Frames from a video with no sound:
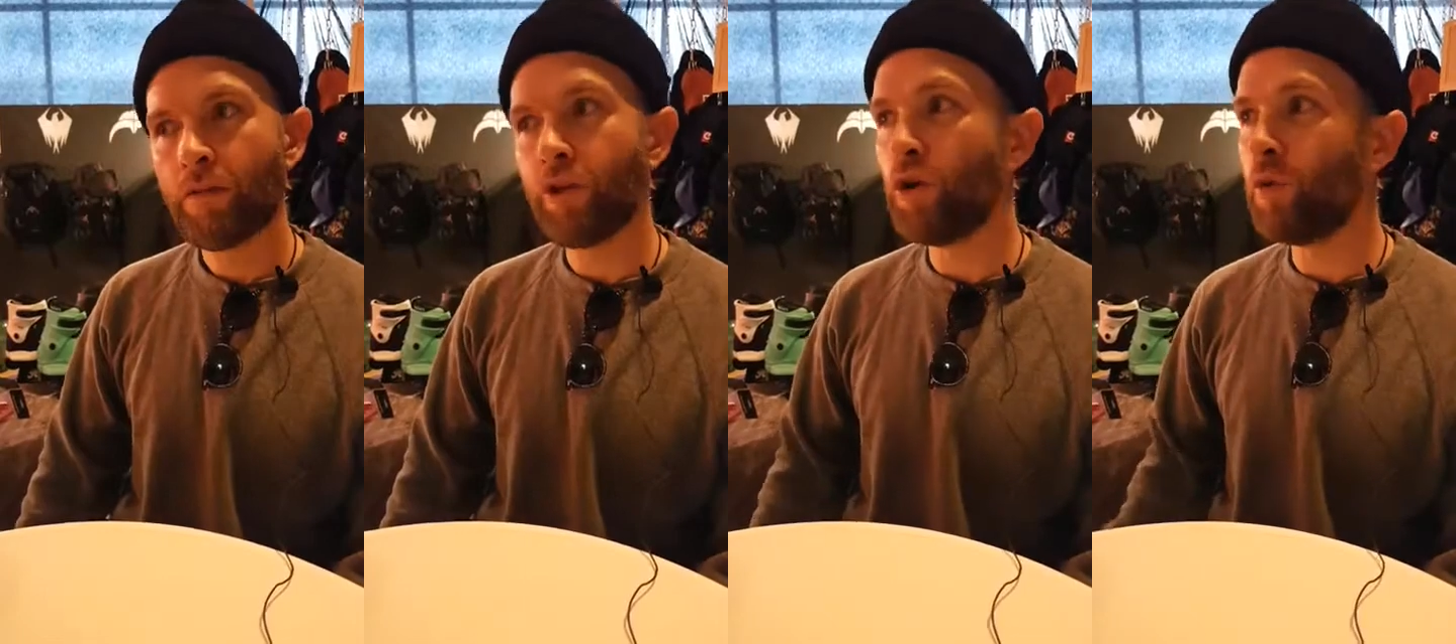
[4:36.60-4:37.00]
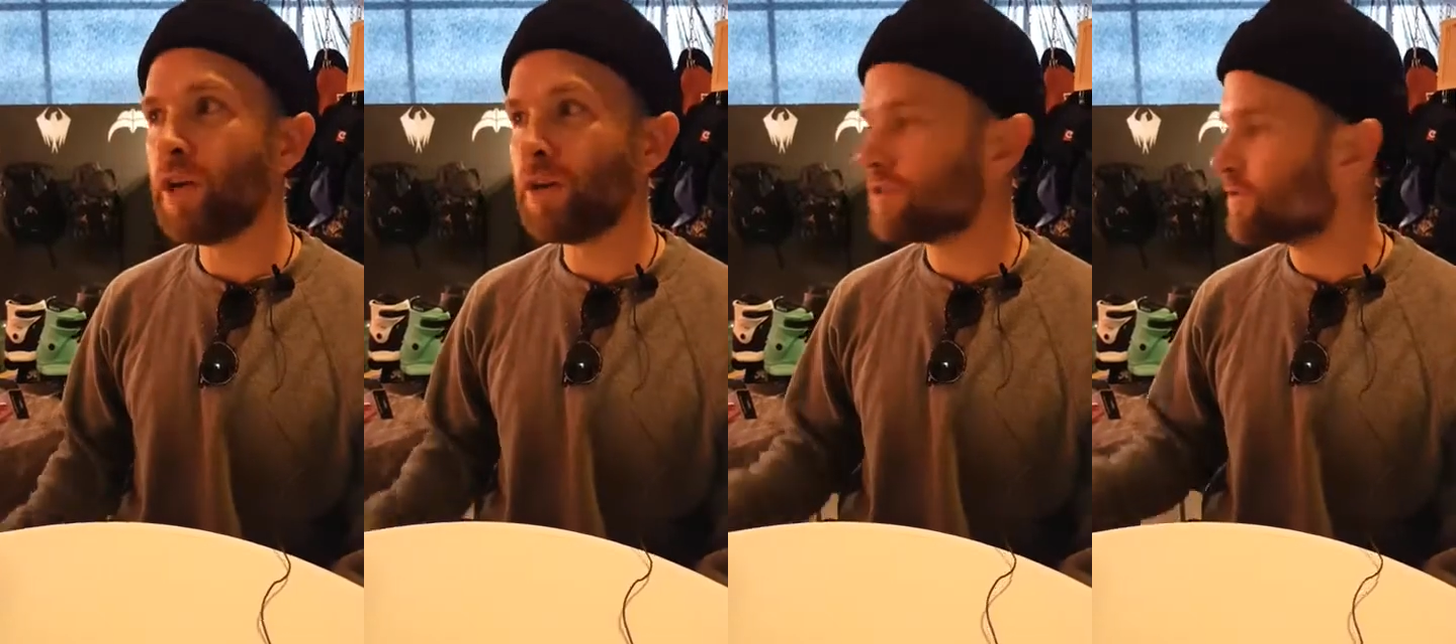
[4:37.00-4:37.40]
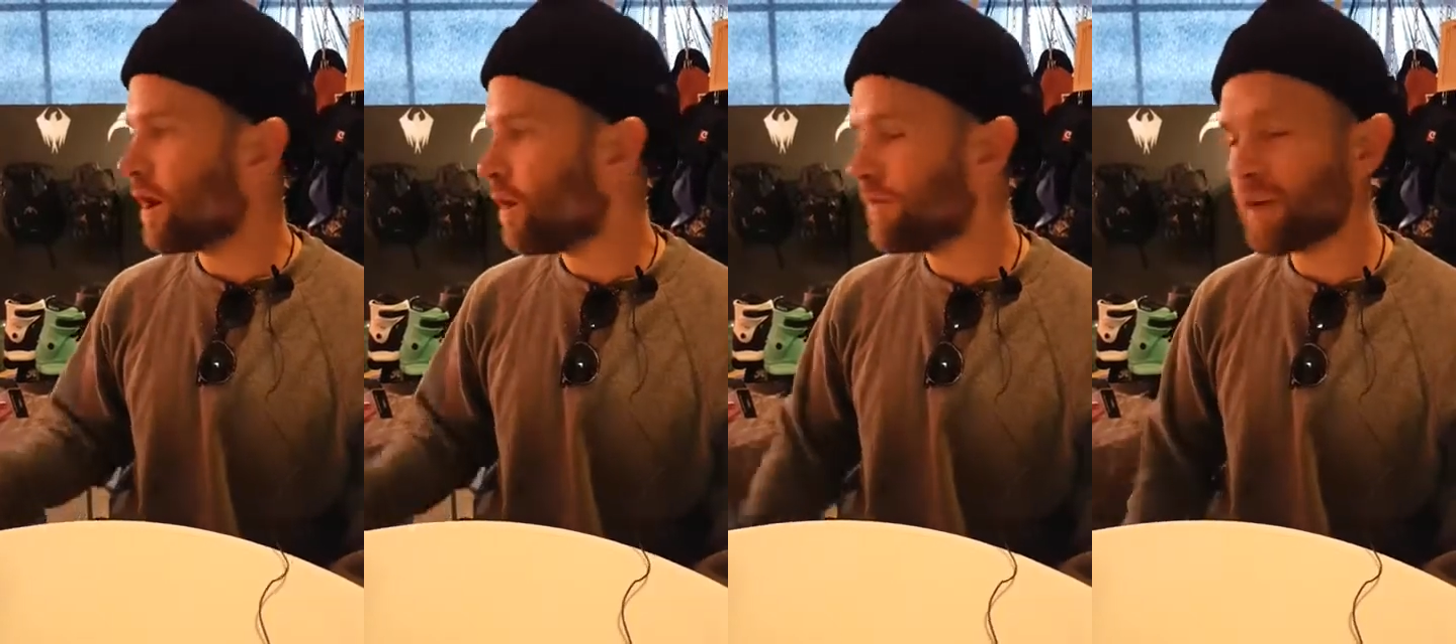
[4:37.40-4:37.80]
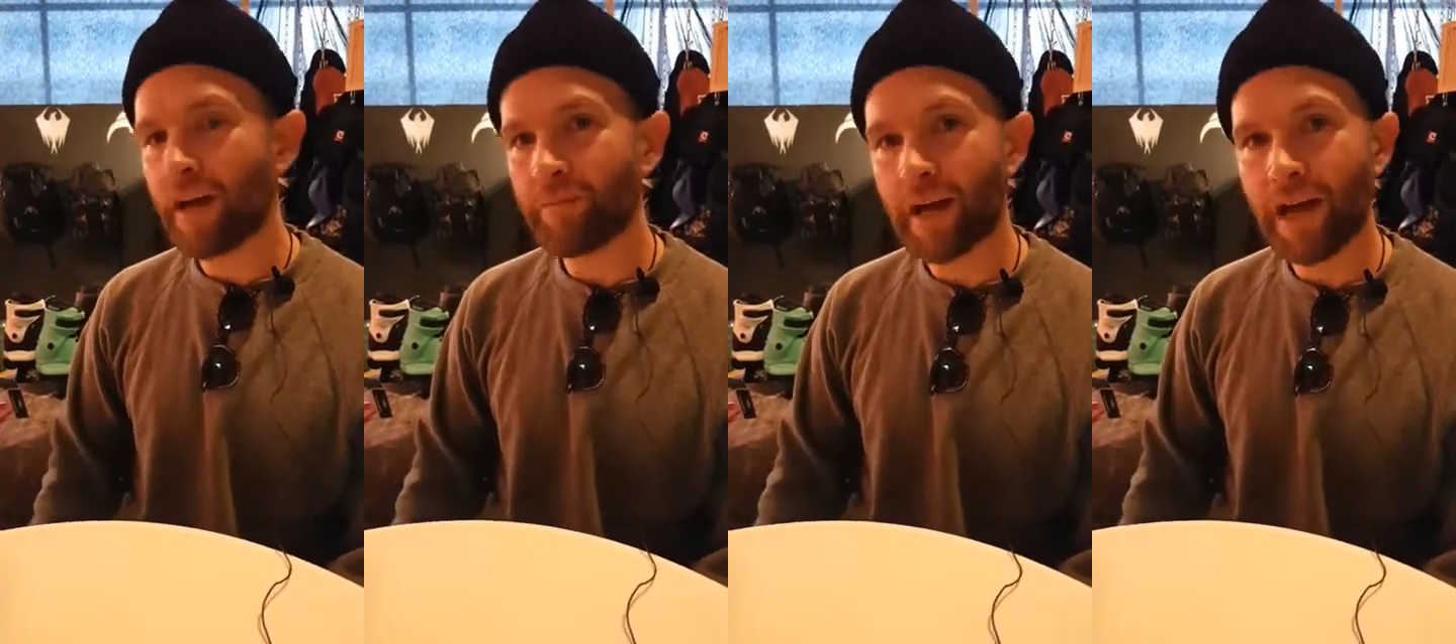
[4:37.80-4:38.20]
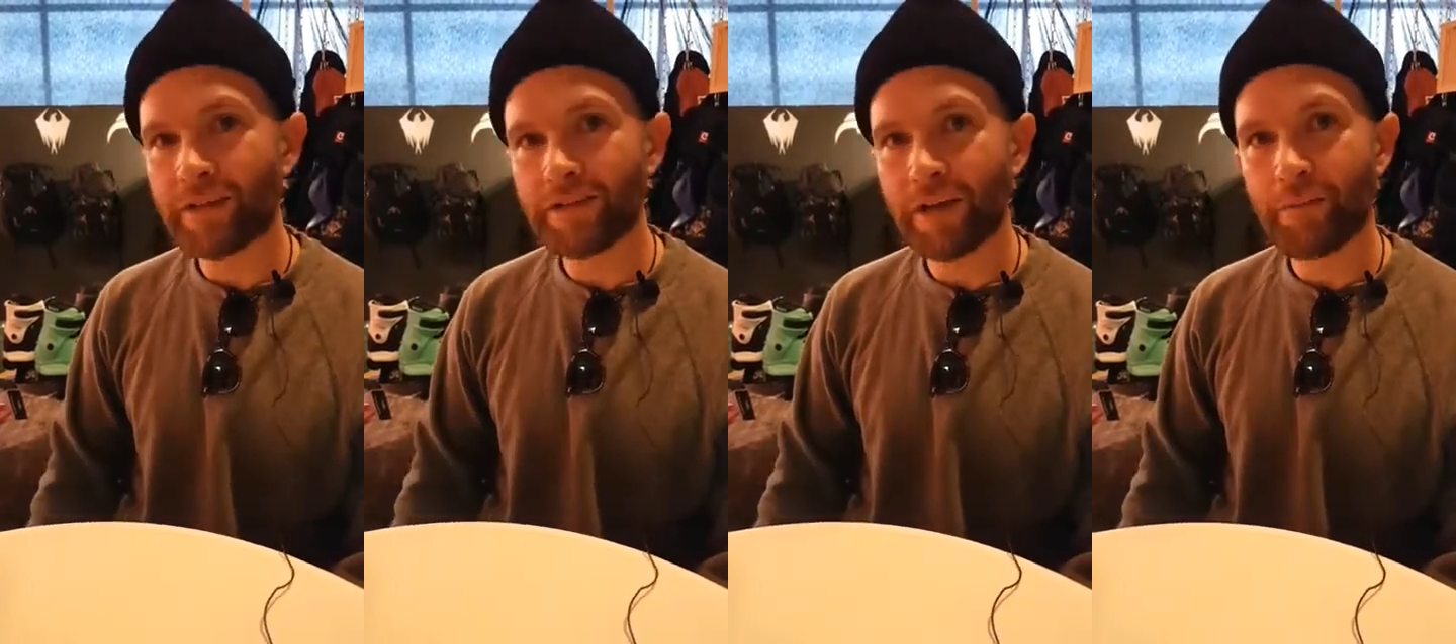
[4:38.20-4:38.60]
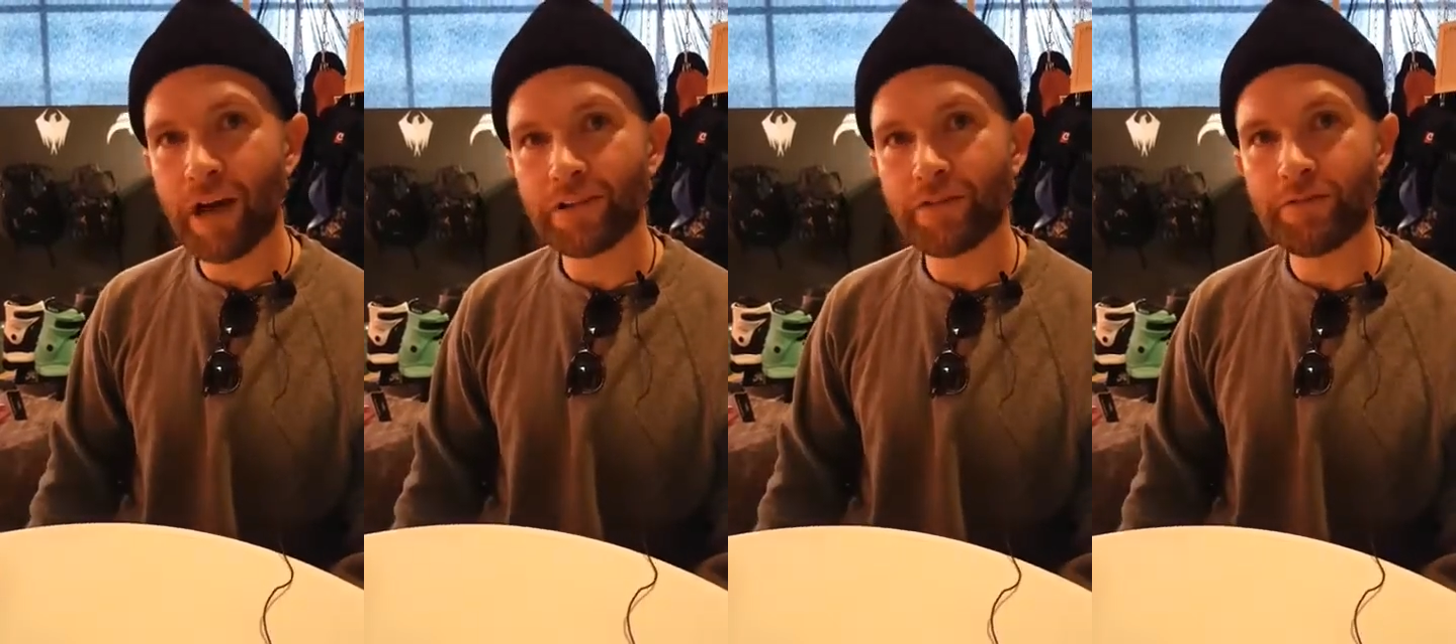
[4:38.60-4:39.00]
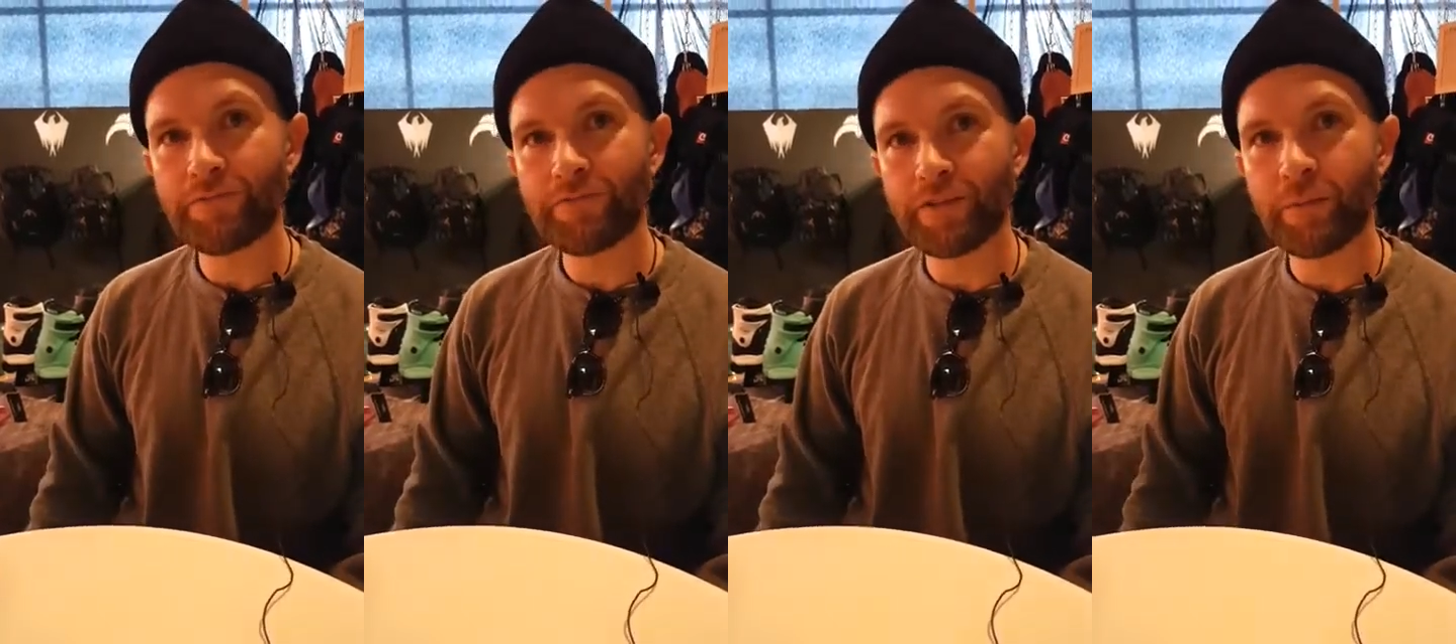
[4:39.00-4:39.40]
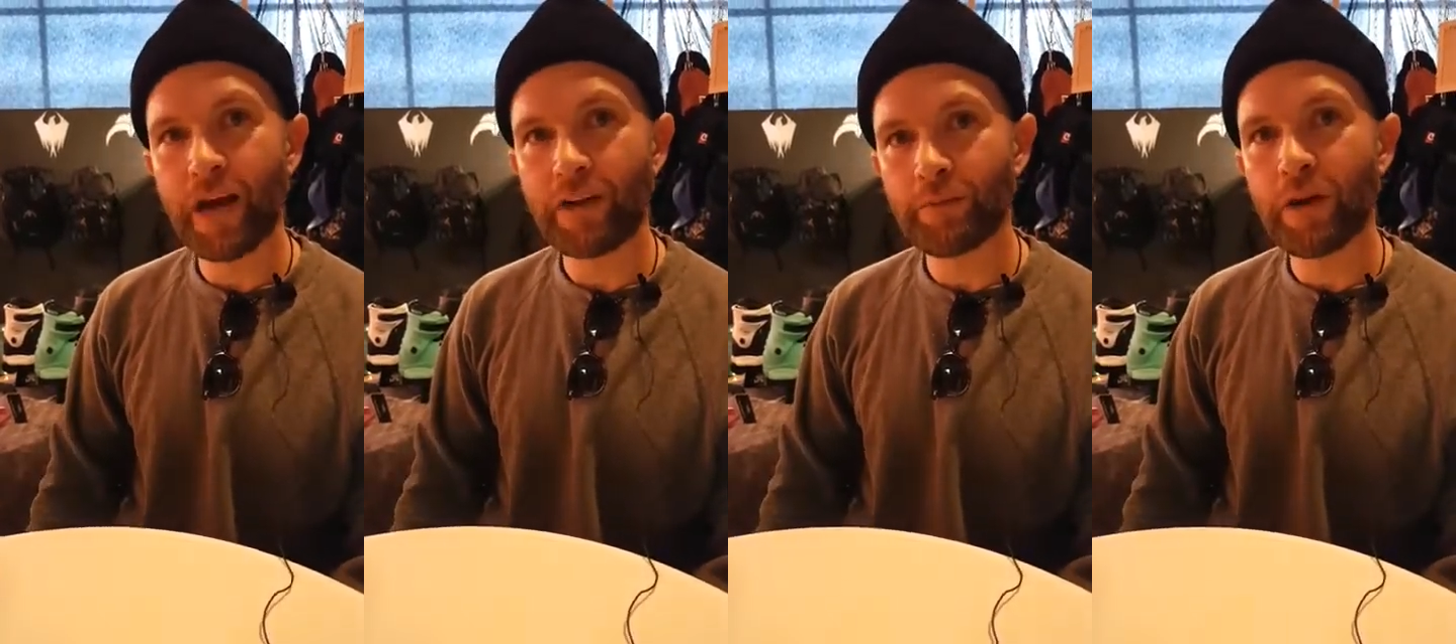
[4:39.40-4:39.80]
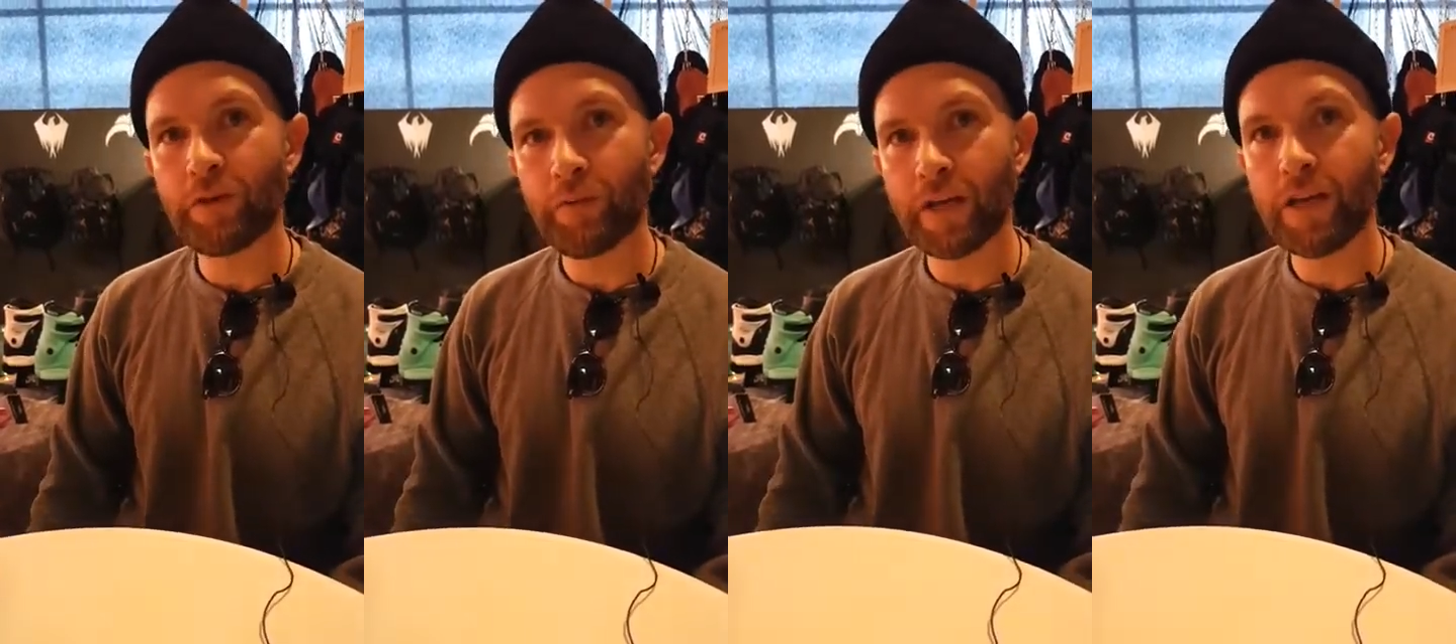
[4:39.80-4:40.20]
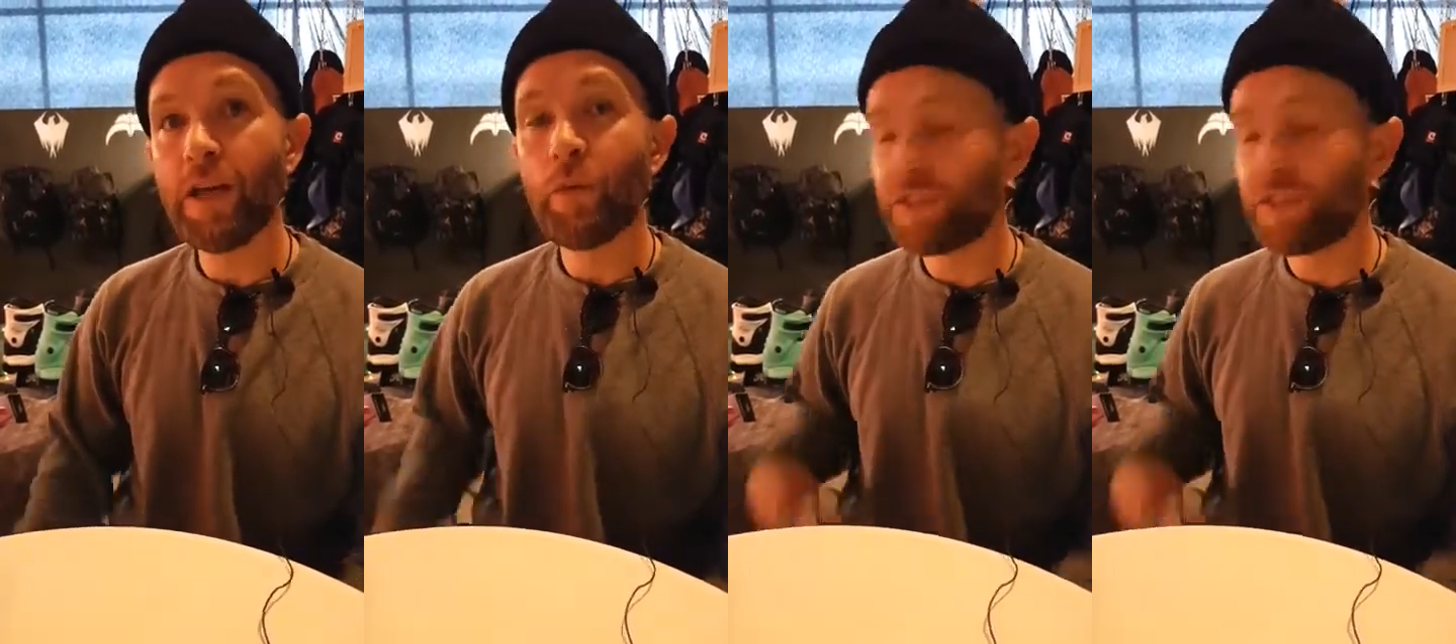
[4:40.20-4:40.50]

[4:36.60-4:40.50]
The new wheels, all we've gotten back is like positive feedback from everybody.